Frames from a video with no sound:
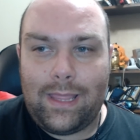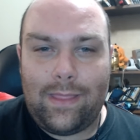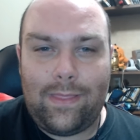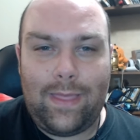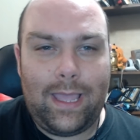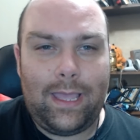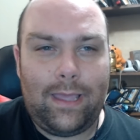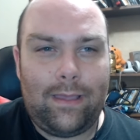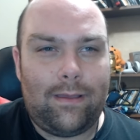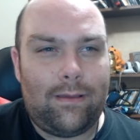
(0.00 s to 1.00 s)

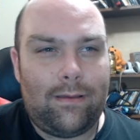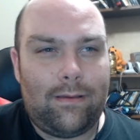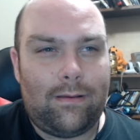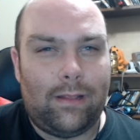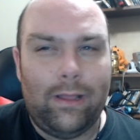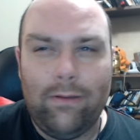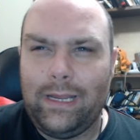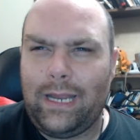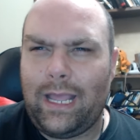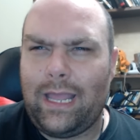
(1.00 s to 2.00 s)
they glued
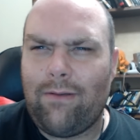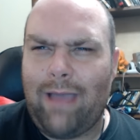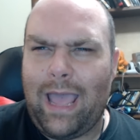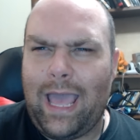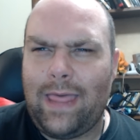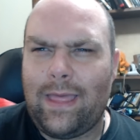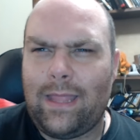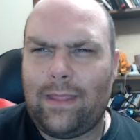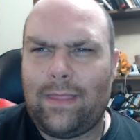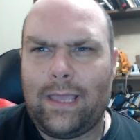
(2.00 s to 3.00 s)
it in a way
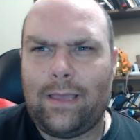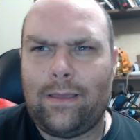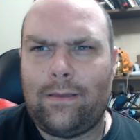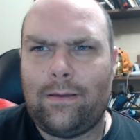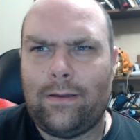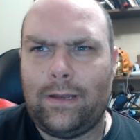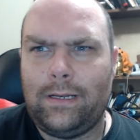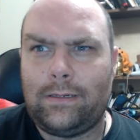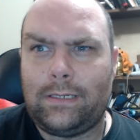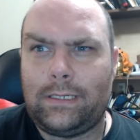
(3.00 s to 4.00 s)
that they
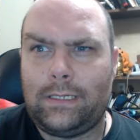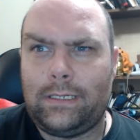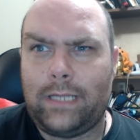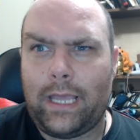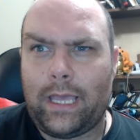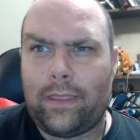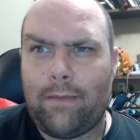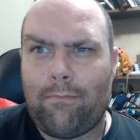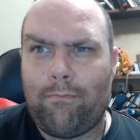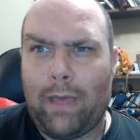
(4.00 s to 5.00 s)
couldn't take
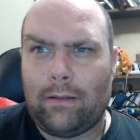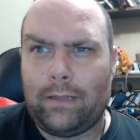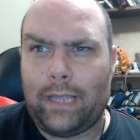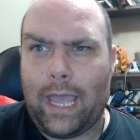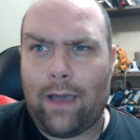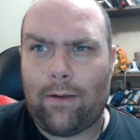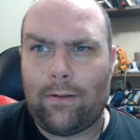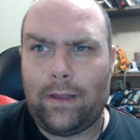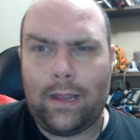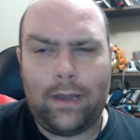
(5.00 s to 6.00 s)
the belt out,
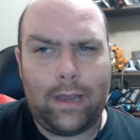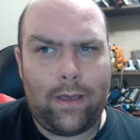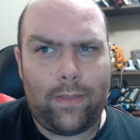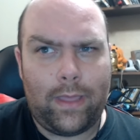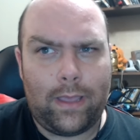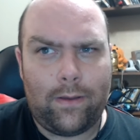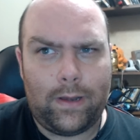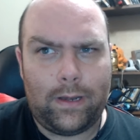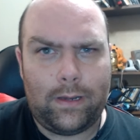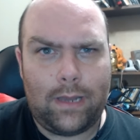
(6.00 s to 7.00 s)
and now they
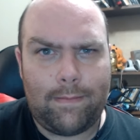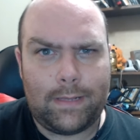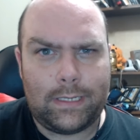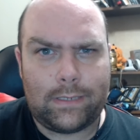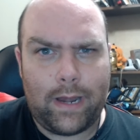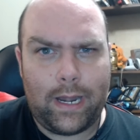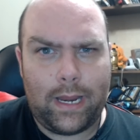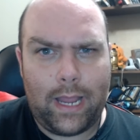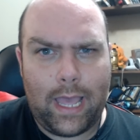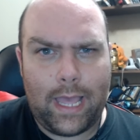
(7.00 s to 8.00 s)
couldn't demonstrate
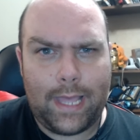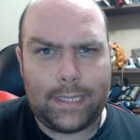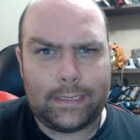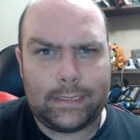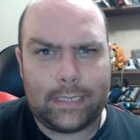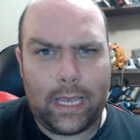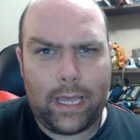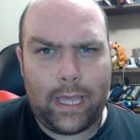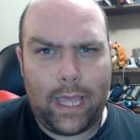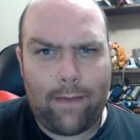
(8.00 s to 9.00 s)
it as
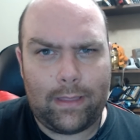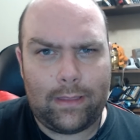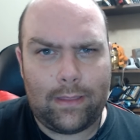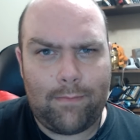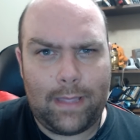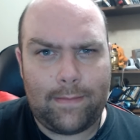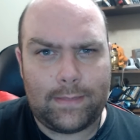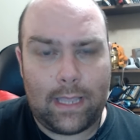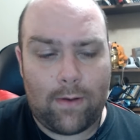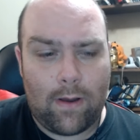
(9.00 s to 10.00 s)
having the beam
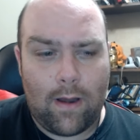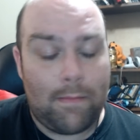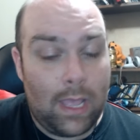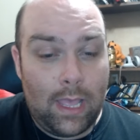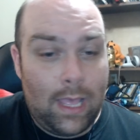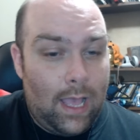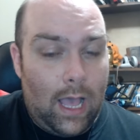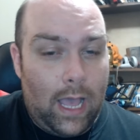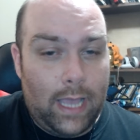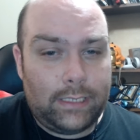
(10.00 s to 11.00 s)
saber arm.
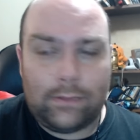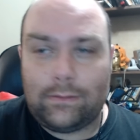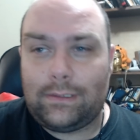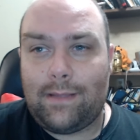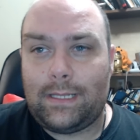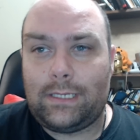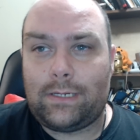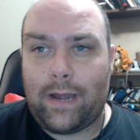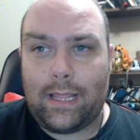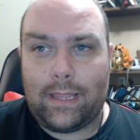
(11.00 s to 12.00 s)
I don't
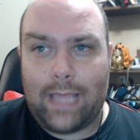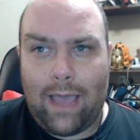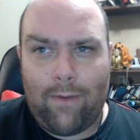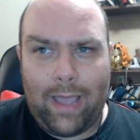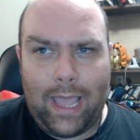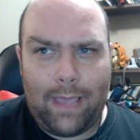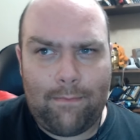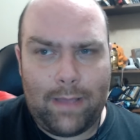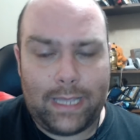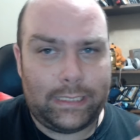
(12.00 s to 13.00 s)
demonstrate it that way
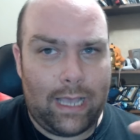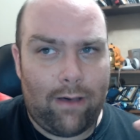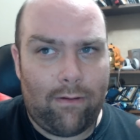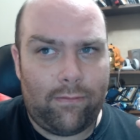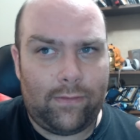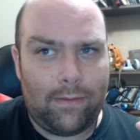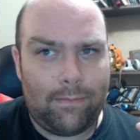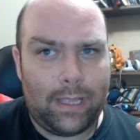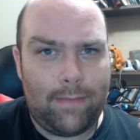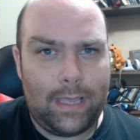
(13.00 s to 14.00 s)
myself,
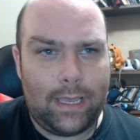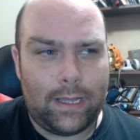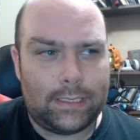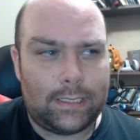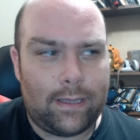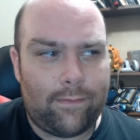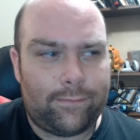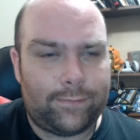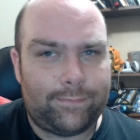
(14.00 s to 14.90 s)
simply because of